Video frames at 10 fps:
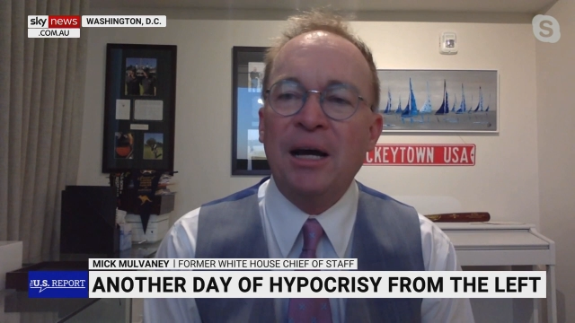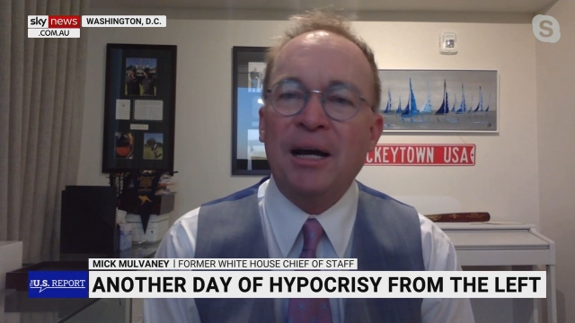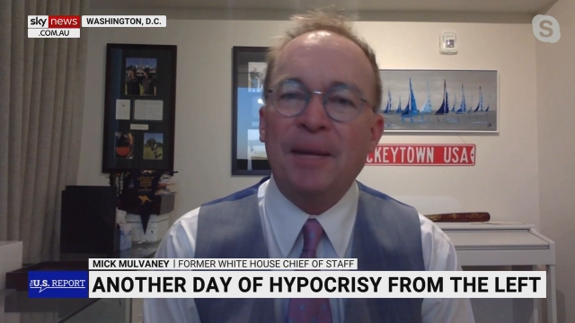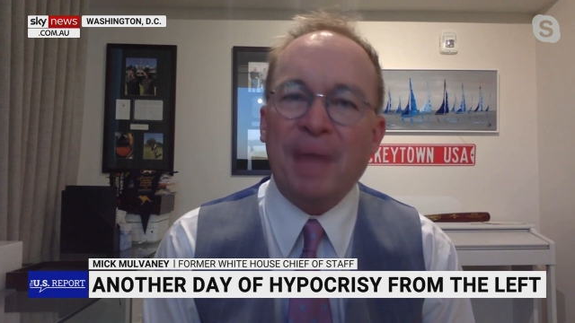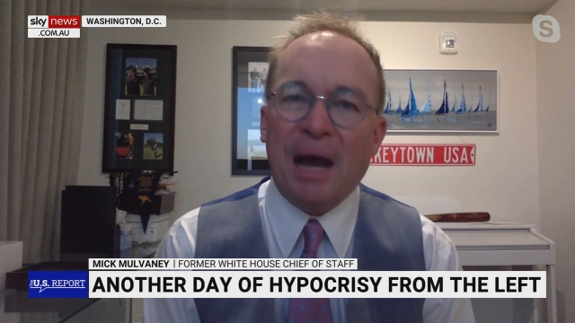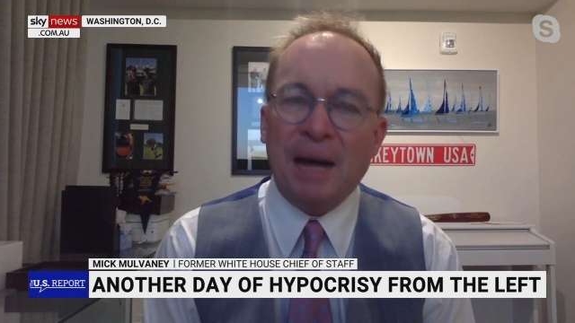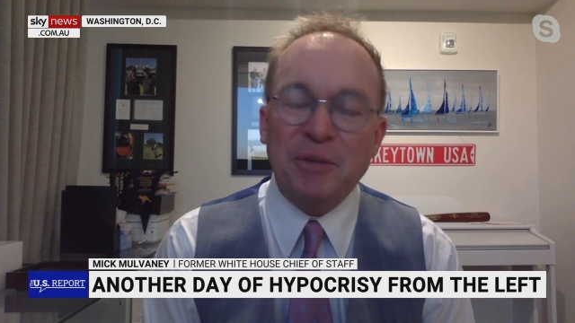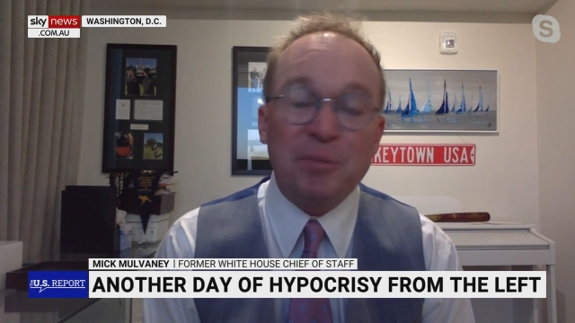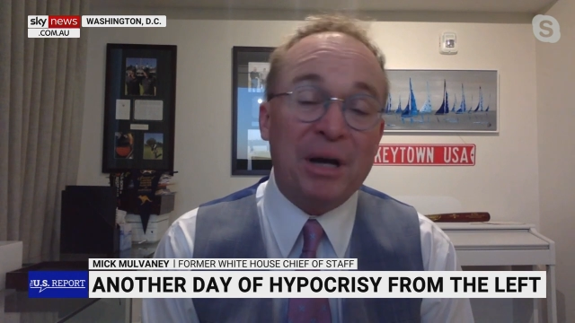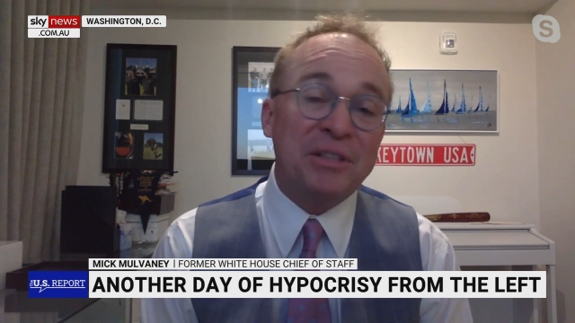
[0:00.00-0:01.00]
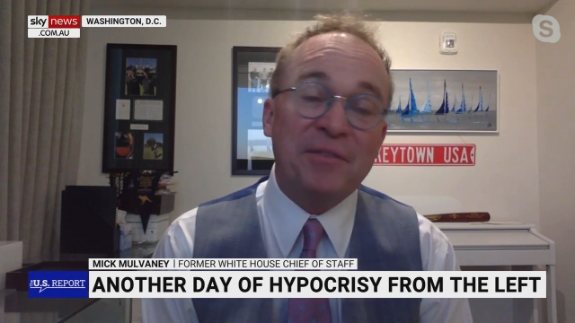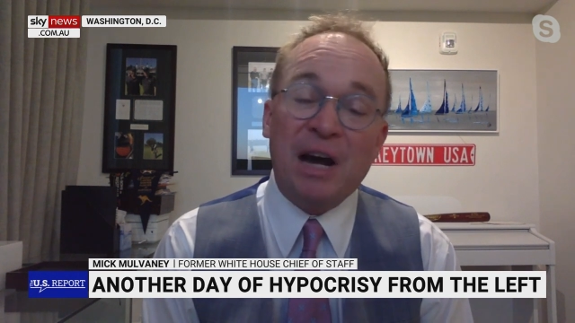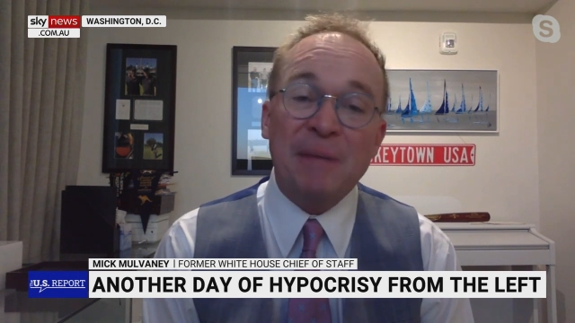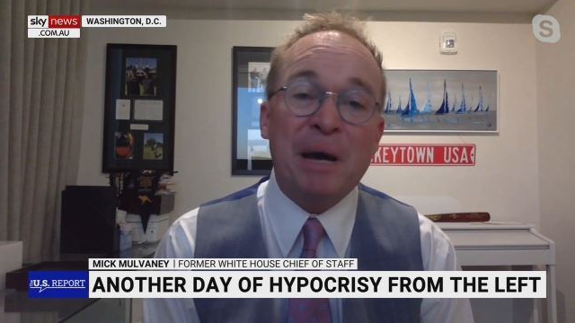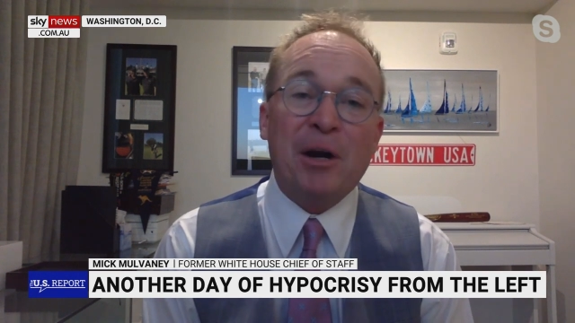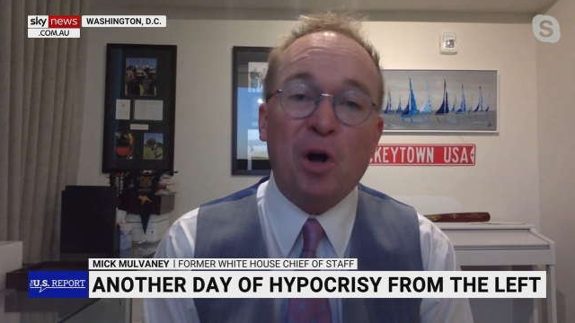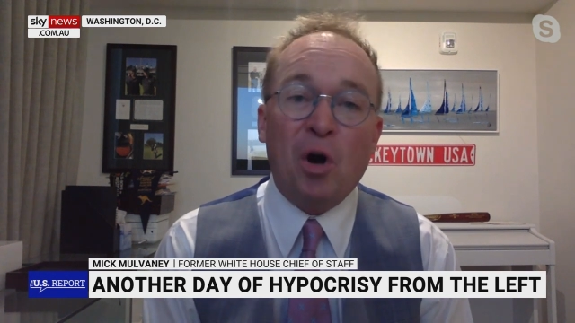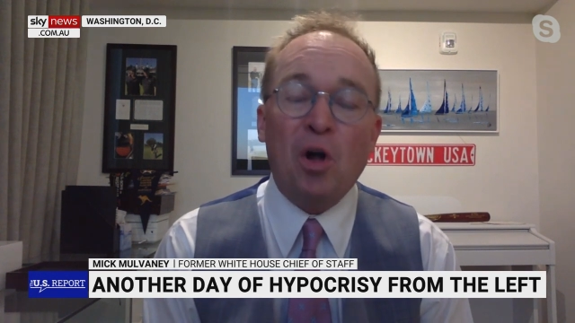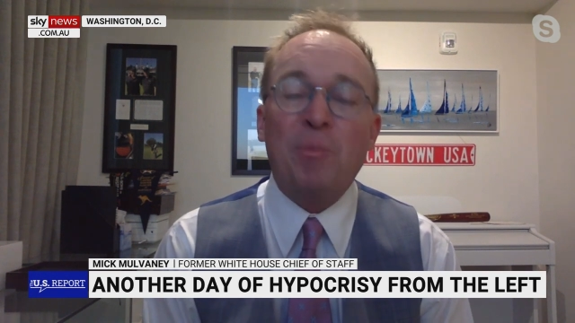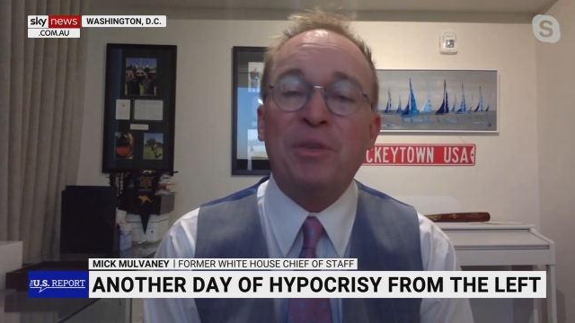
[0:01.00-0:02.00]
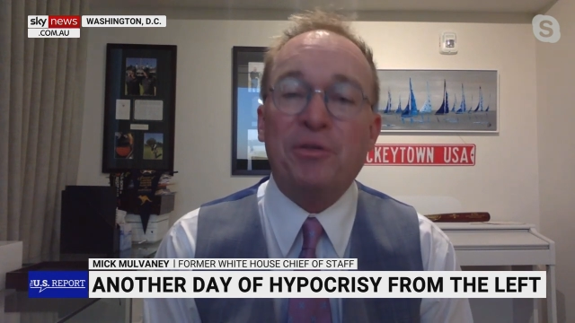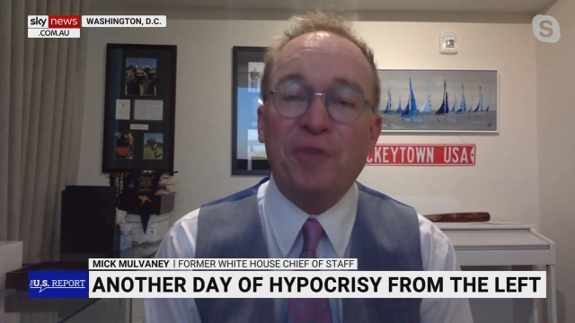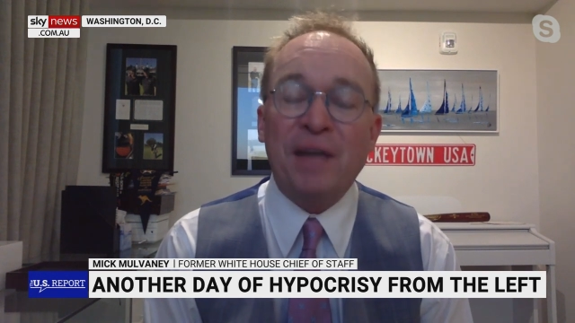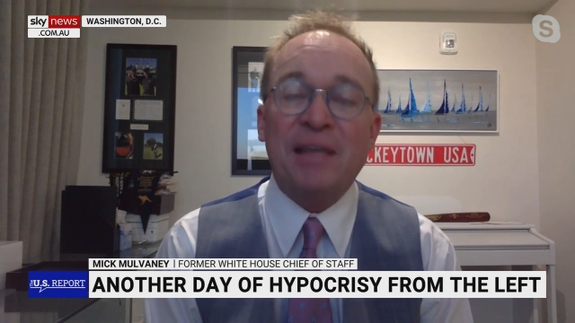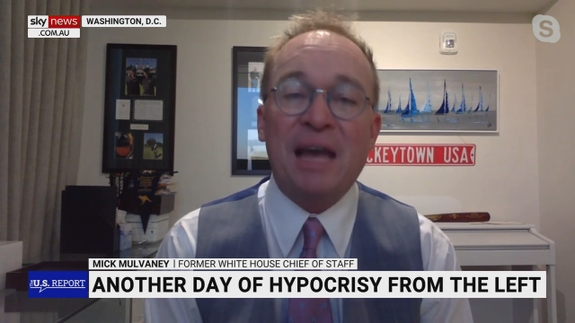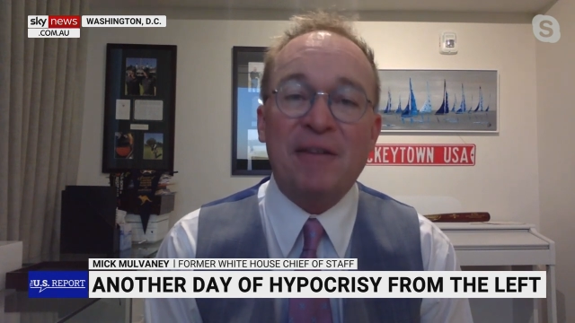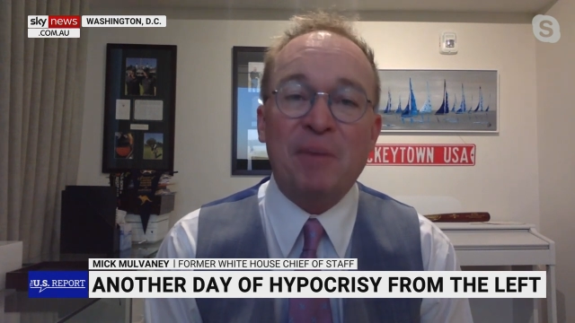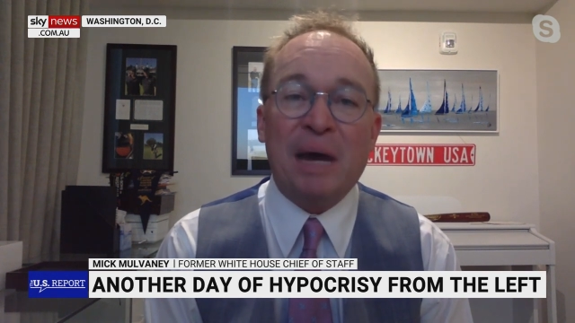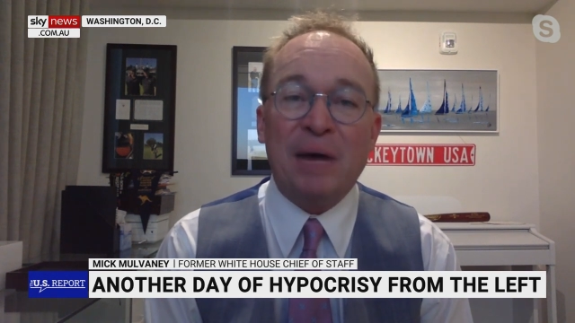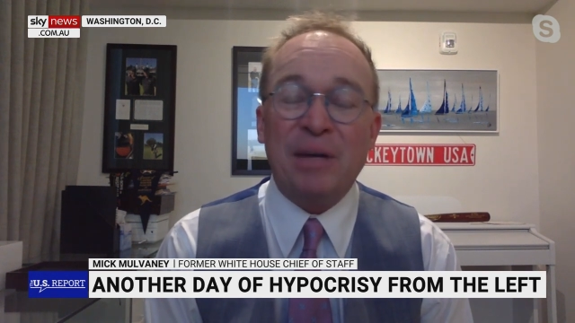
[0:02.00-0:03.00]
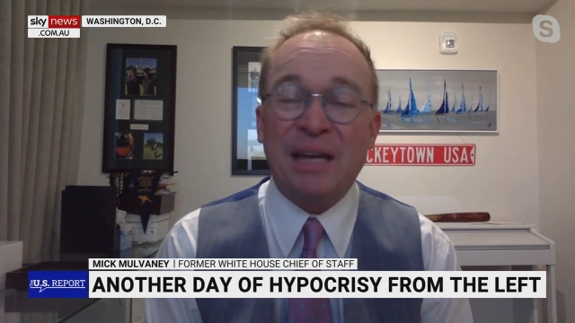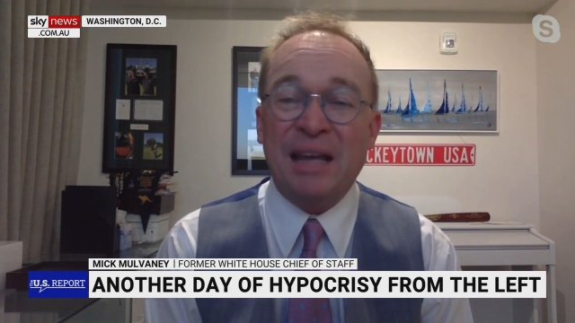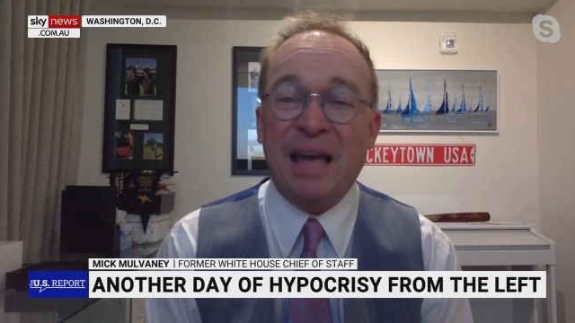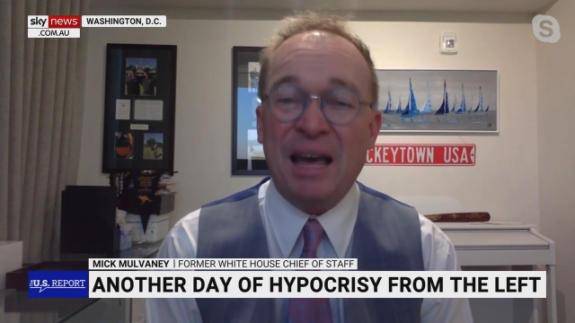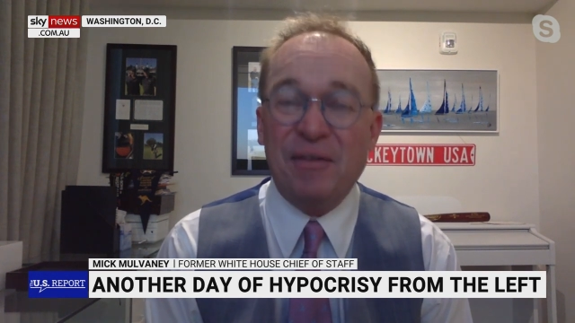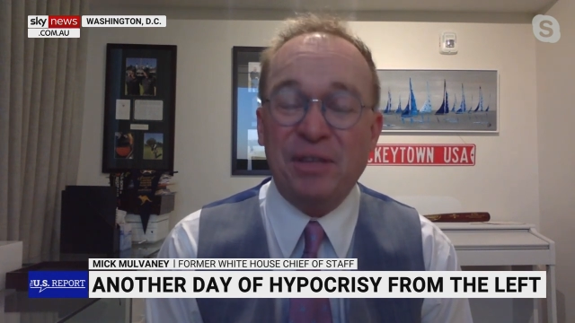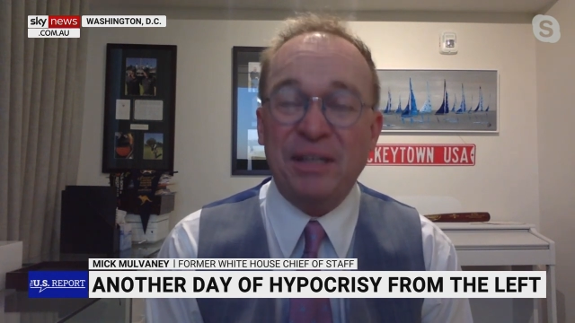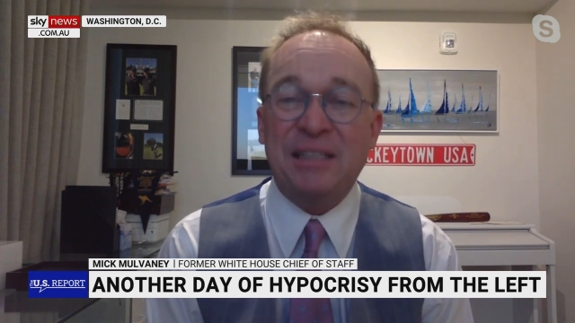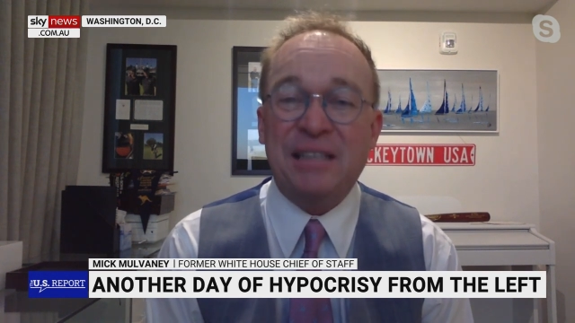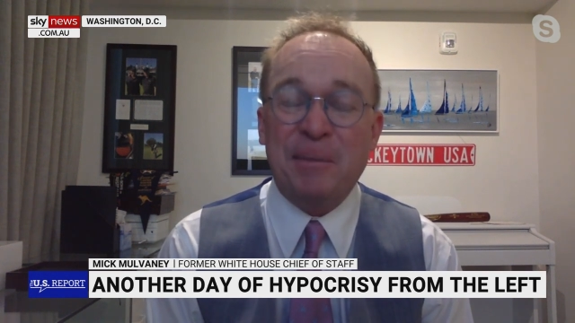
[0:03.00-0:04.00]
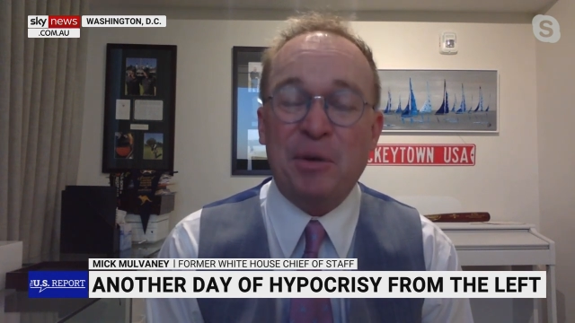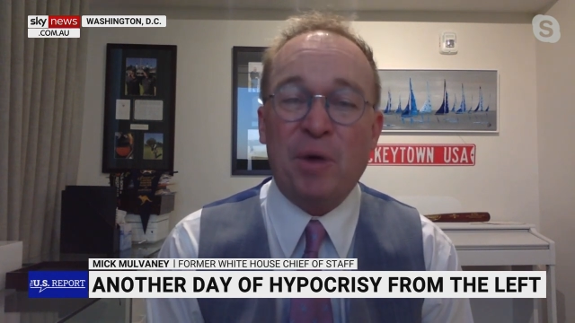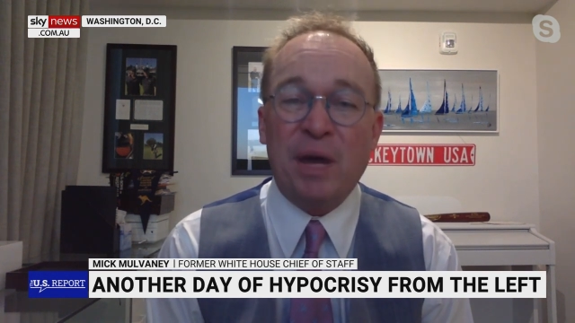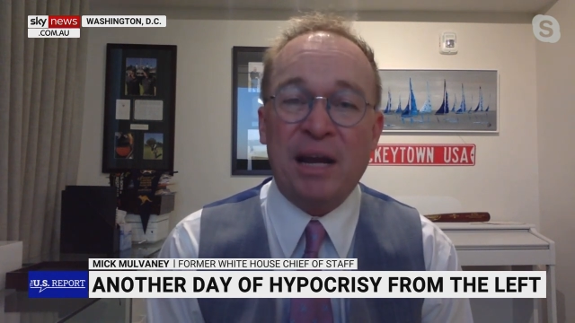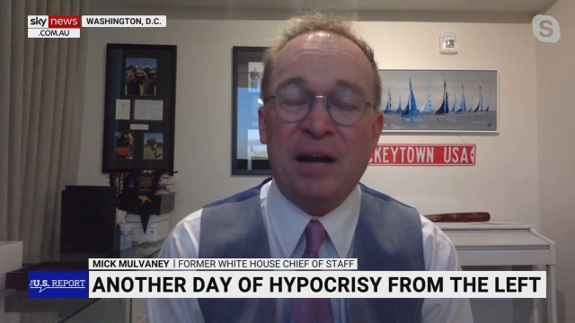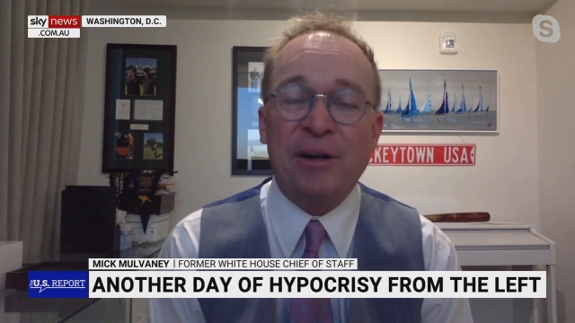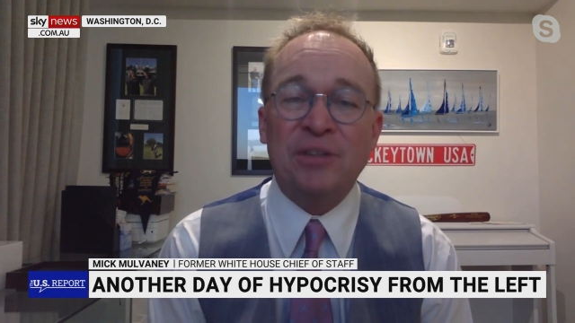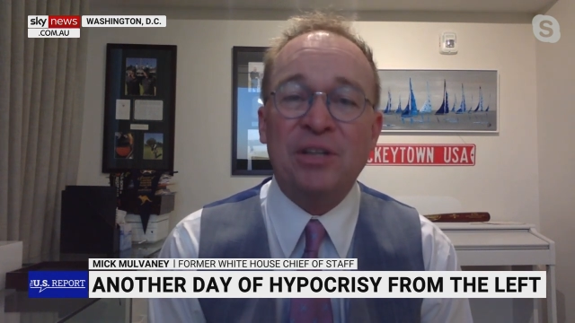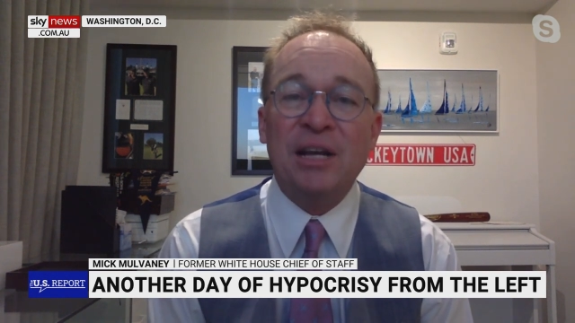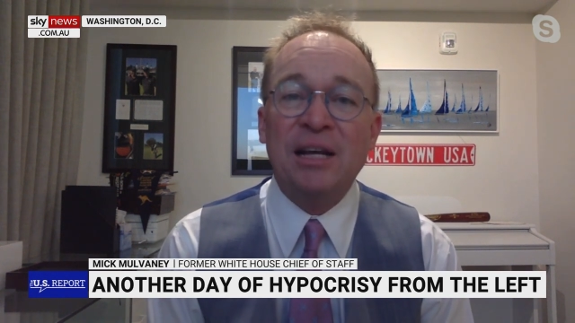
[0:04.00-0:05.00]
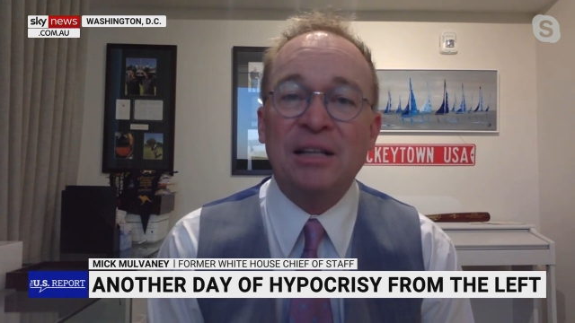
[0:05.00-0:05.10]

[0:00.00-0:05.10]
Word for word: Um, I'm surprised they've got him out at all, but the fact they have him out in heavily Democrat areas